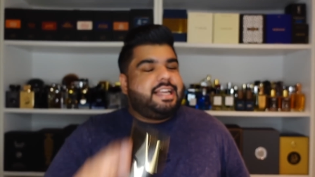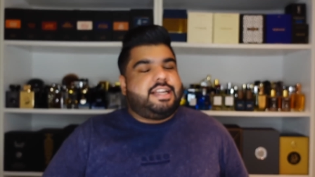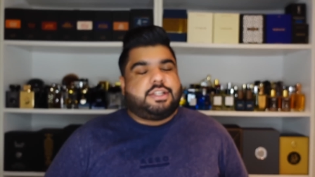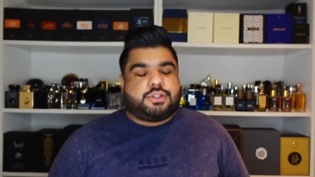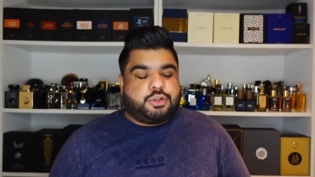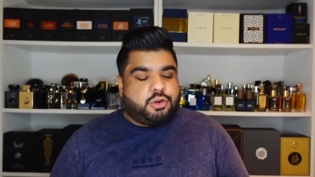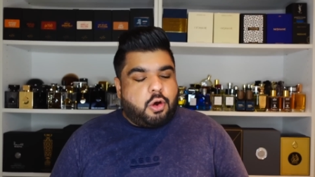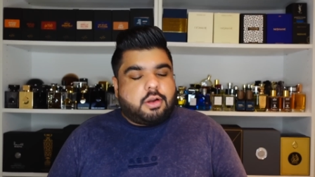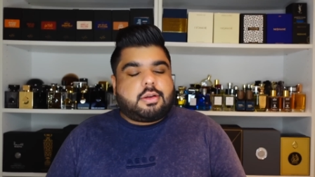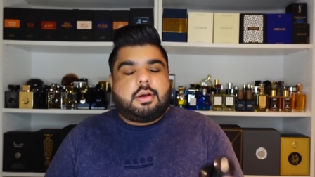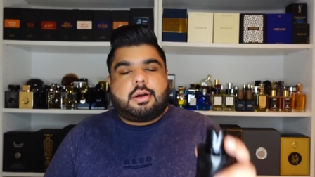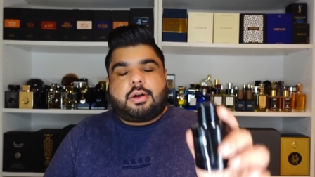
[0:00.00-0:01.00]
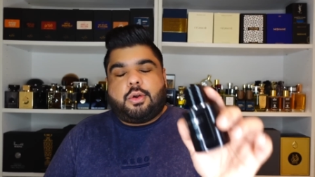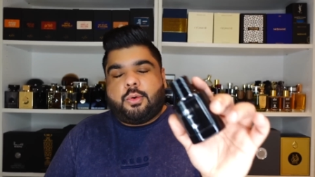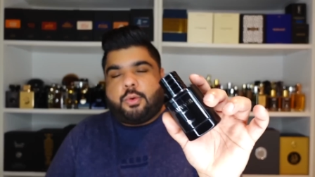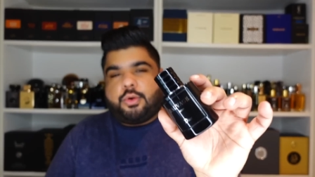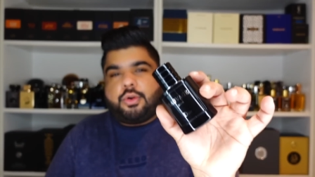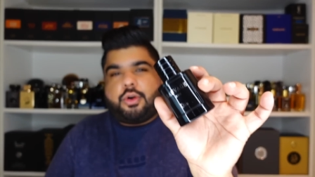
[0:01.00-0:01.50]
is not a
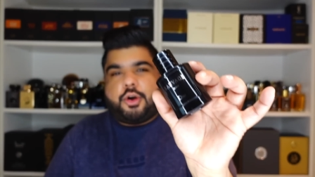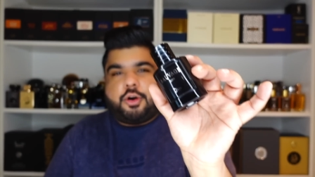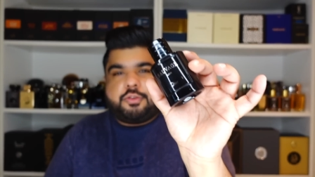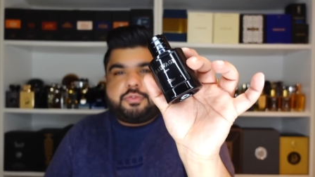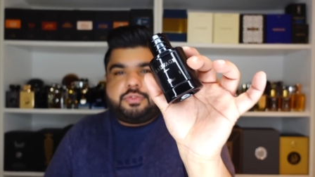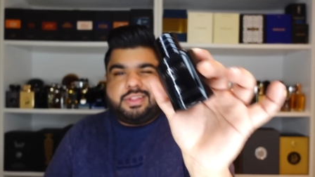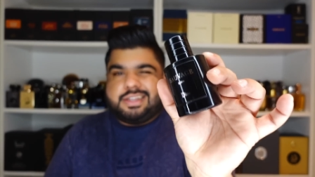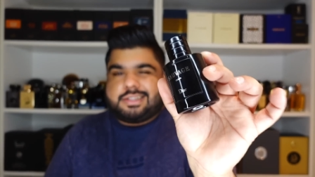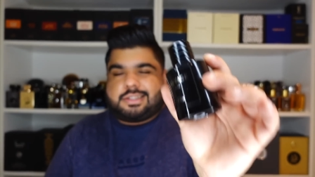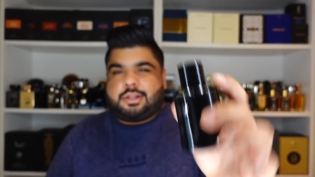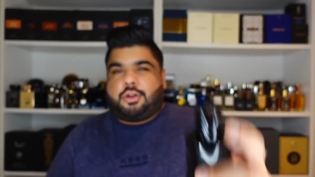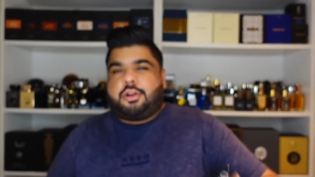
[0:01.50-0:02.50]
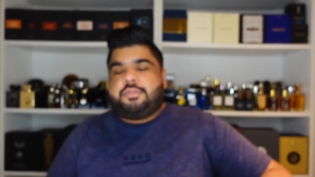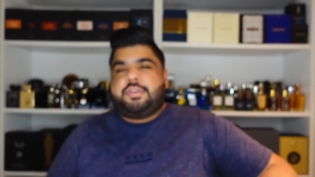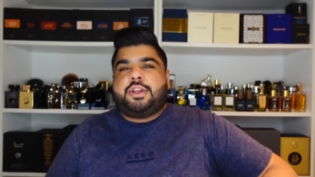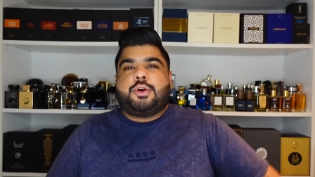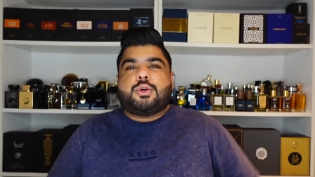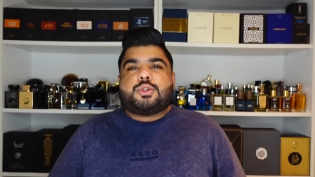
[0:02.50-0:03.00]
clone of this. A lot of
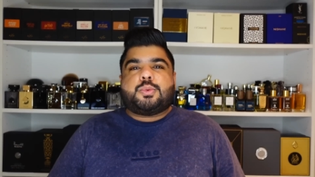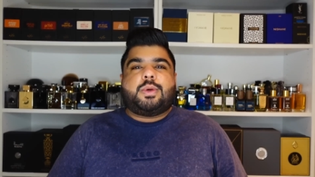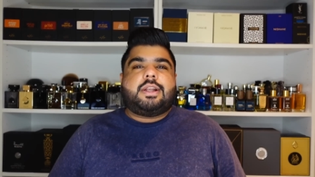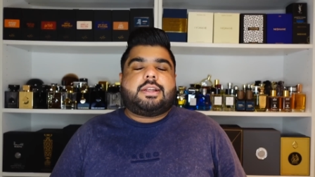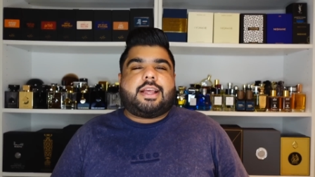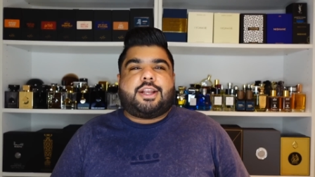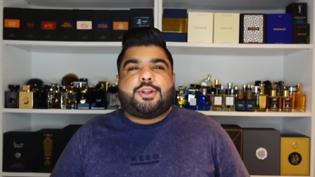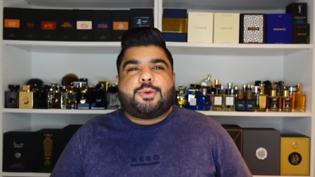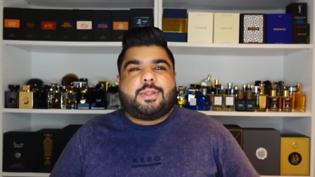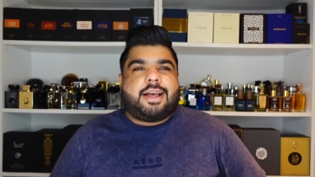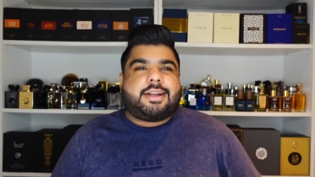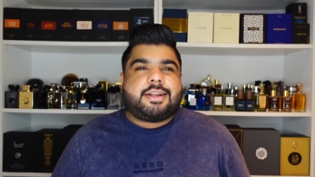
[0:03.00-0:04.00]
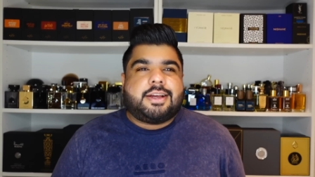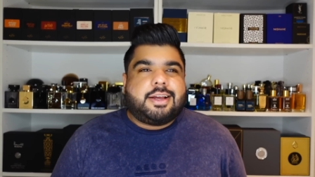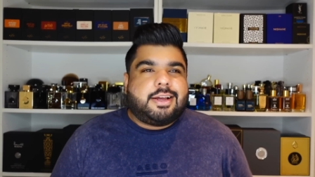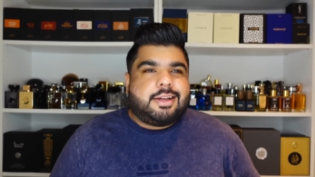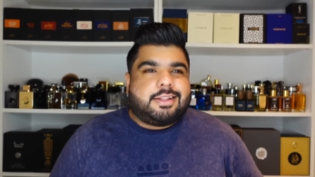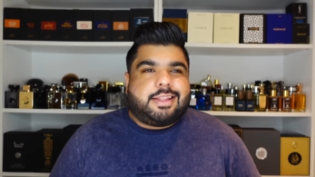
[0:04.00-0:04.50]
videos will tell you that
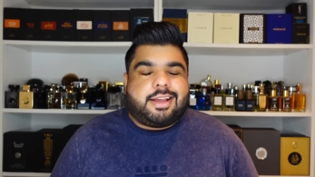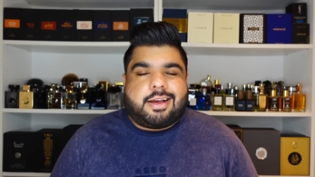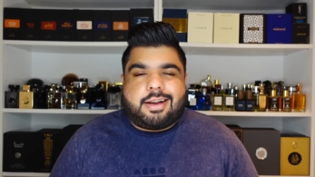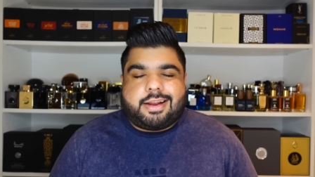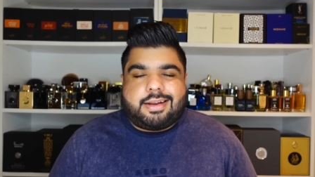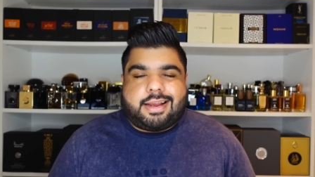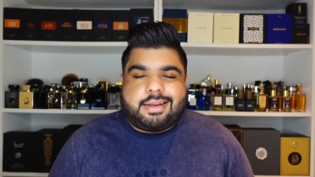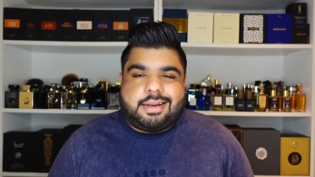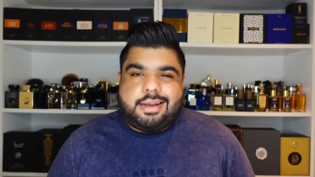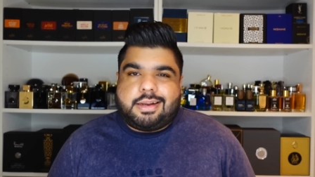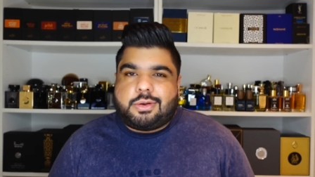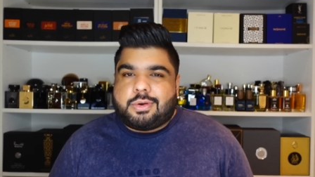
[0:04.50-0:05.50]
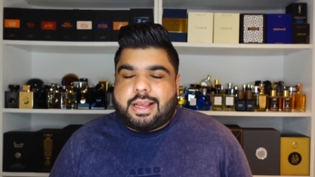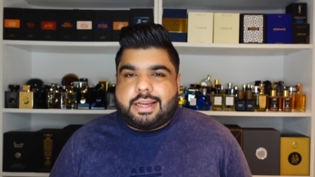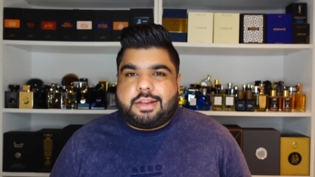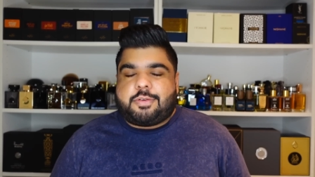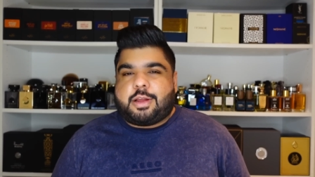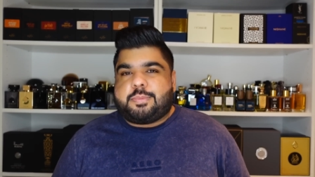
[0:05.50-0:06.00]
they are like 90 to
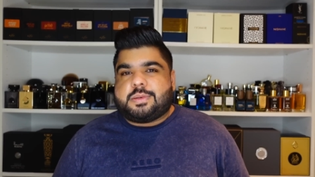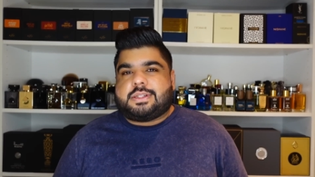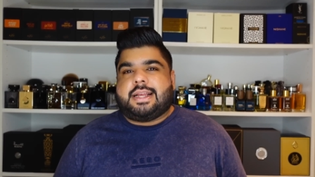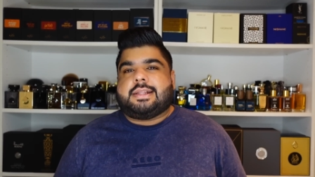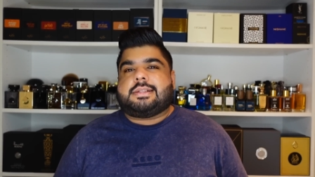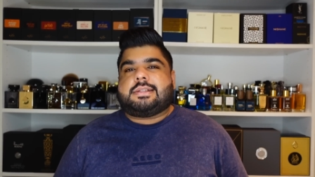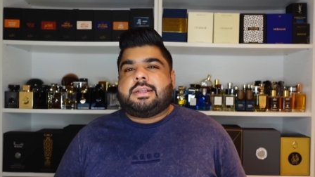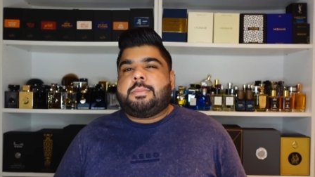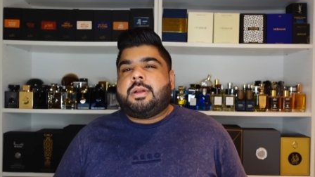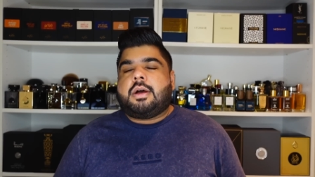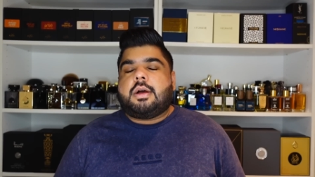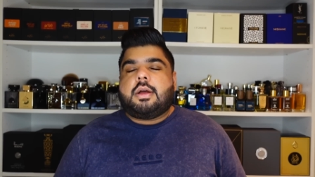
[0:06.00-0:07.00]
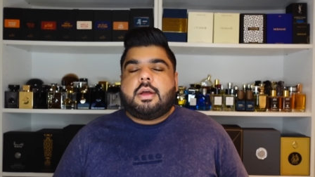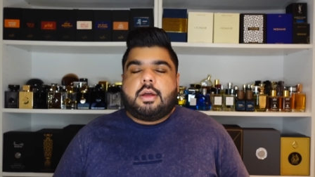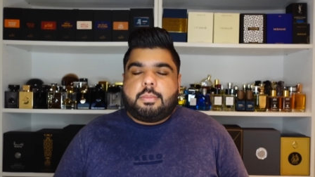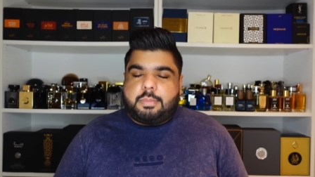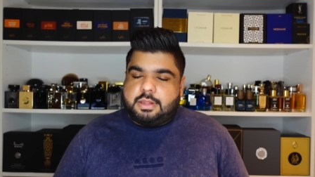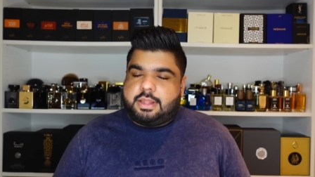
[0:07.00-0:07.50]
95% similar,
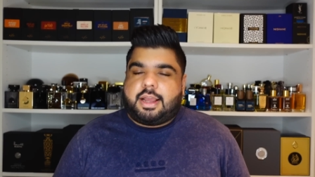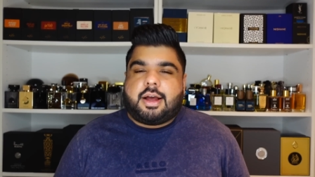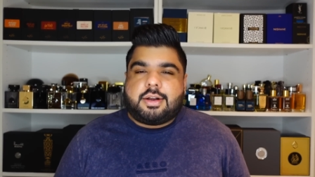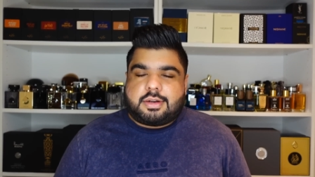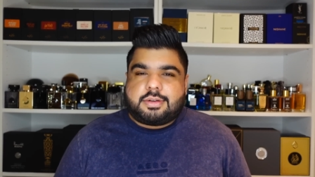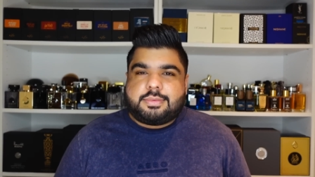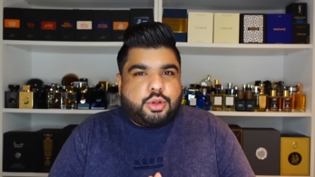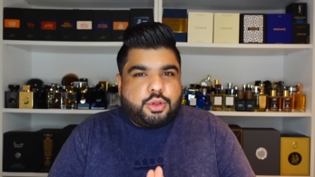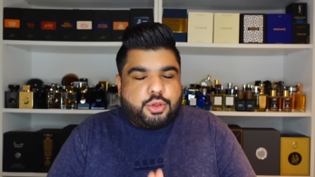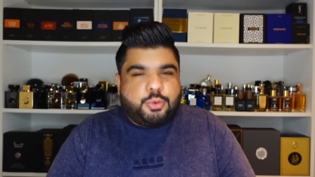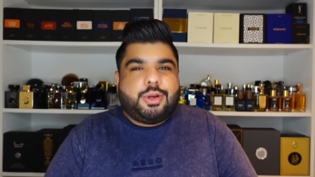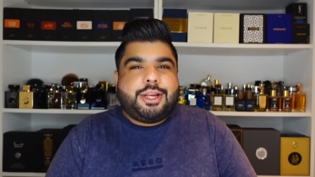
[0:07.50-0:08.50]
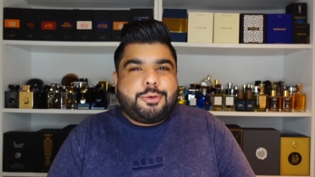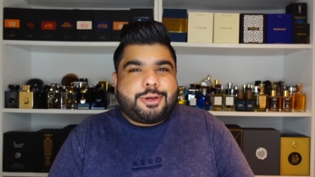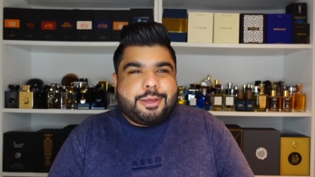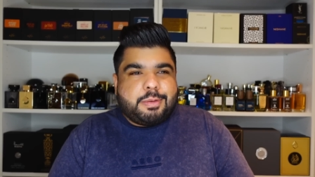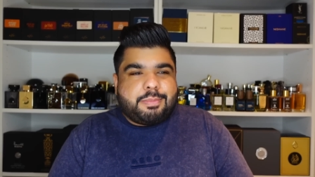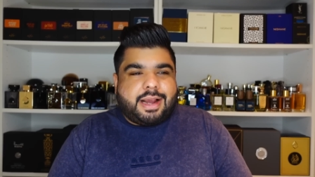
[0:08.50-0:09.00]
but they aren't. You need to
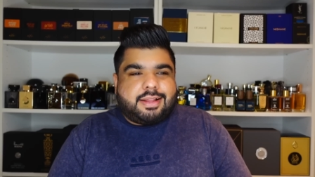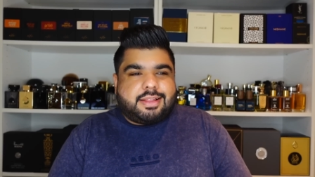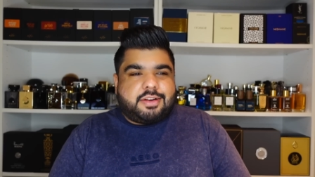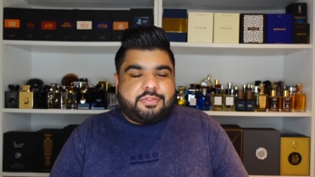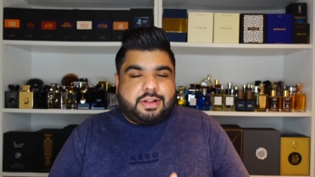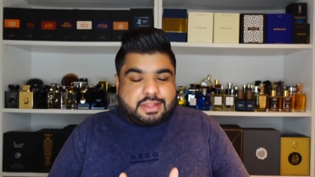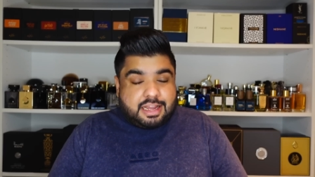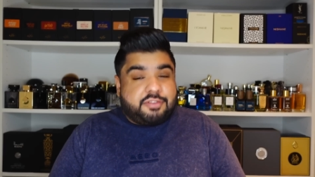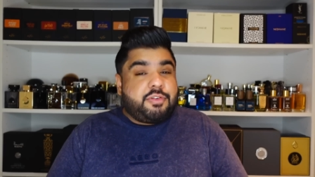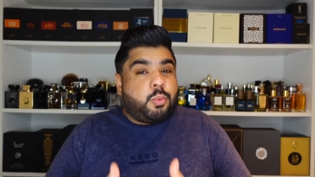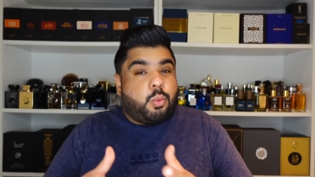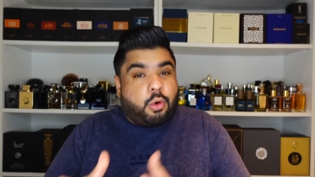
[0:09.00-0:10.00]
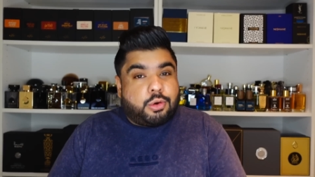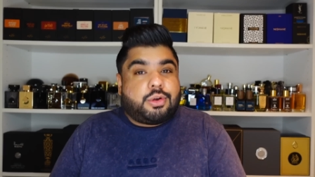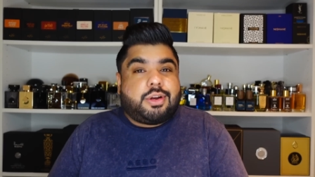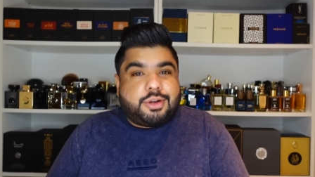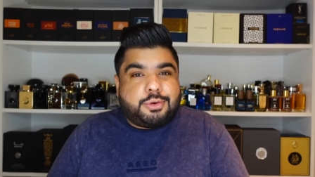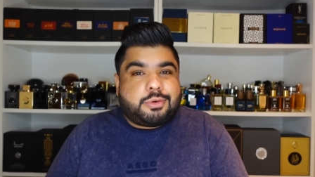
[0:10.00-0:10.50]
keep in mind that if Lattafa
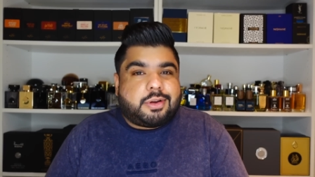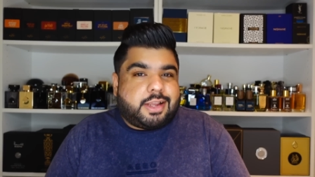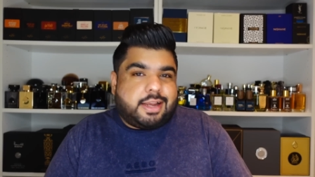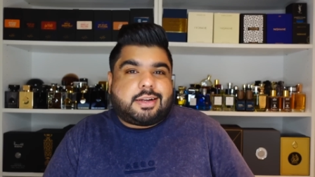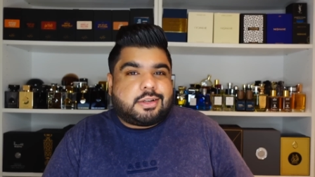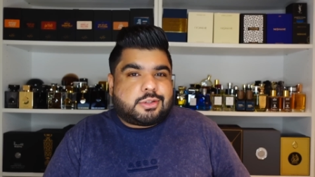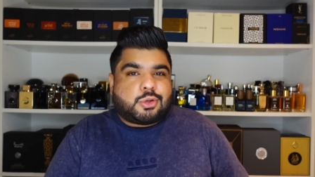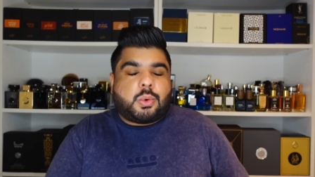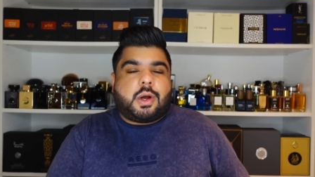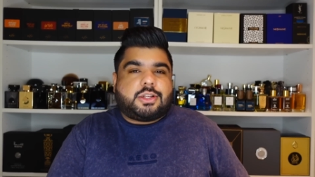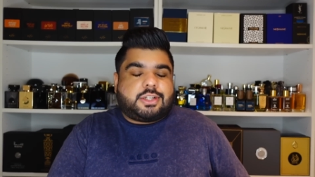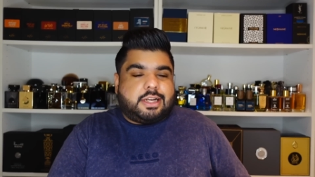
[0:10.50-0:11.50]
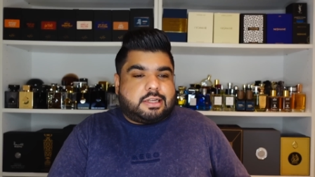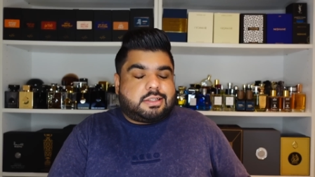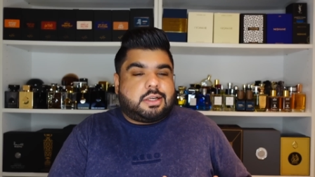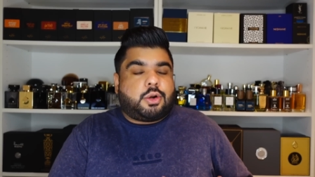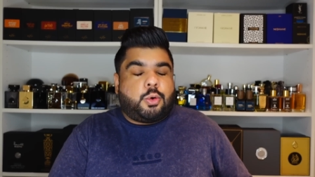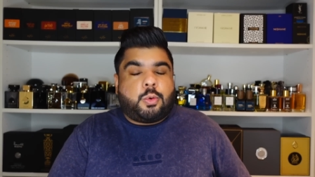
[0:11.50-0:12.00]
wanted to create a Sauvage
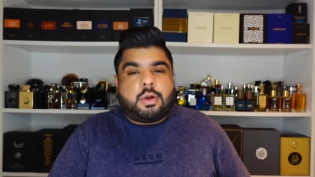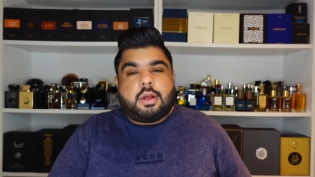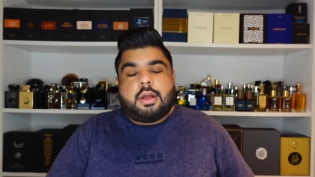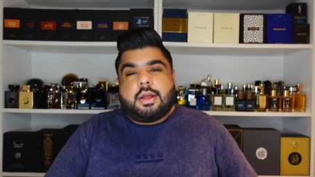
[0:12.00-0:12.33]
Elixir clone,